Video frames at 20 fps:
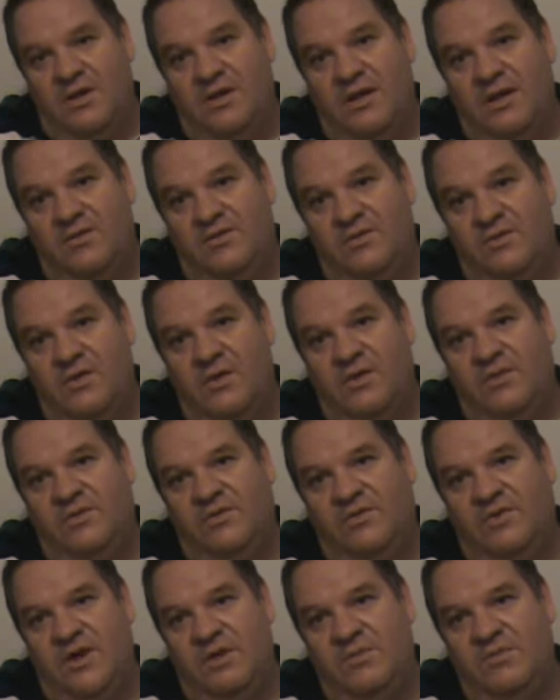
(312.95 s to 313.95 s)
that's not a
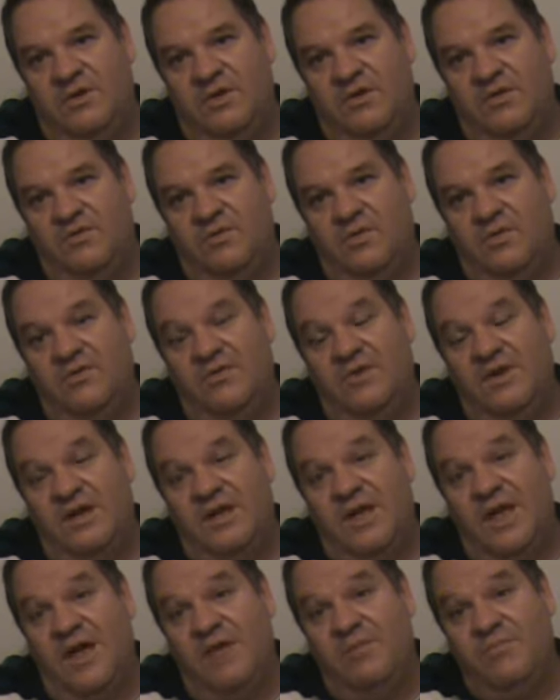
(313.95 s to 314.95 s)
statement of truth
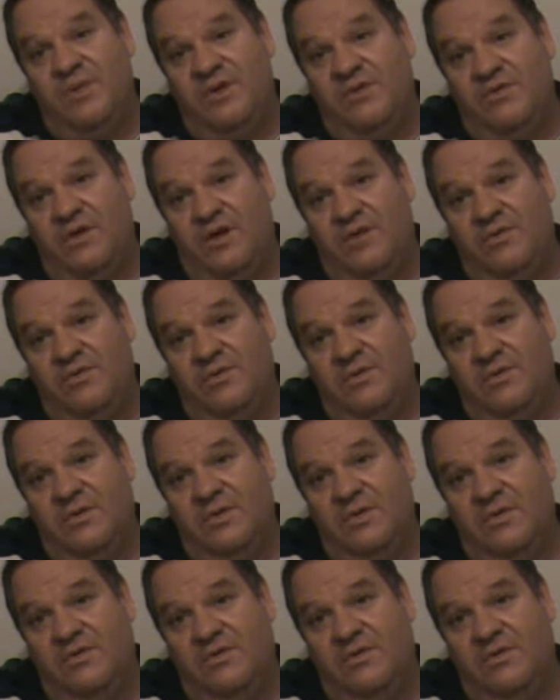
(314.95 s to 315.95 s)
and can't be trusted,
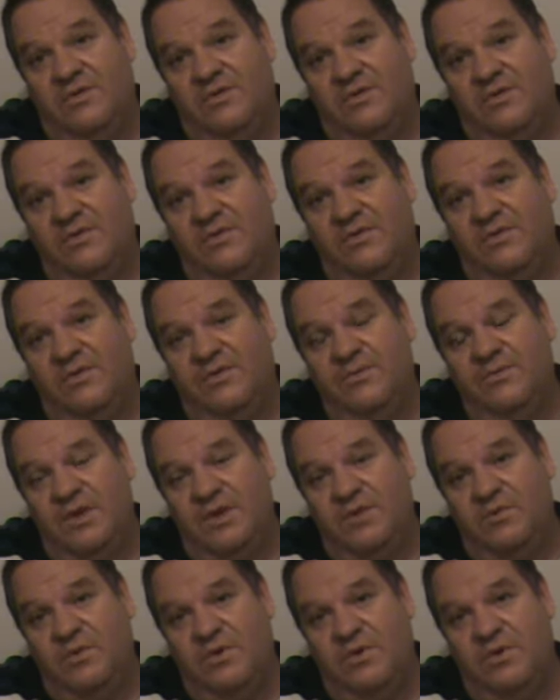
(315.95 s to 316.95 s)
because it's just
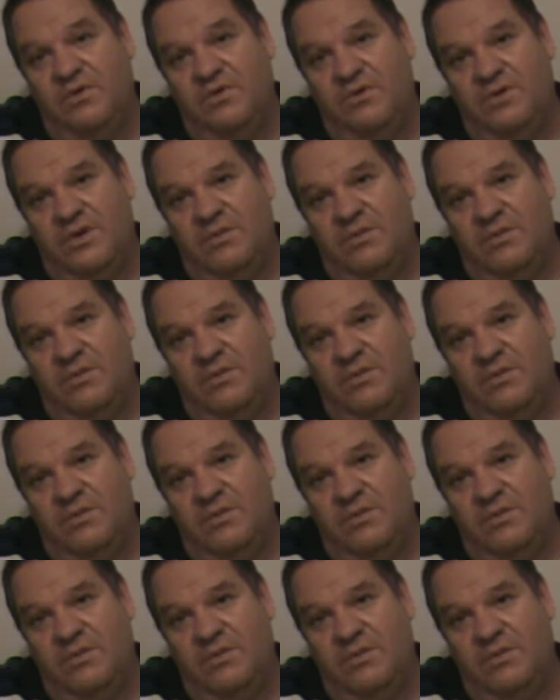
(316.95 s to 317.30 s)
simply words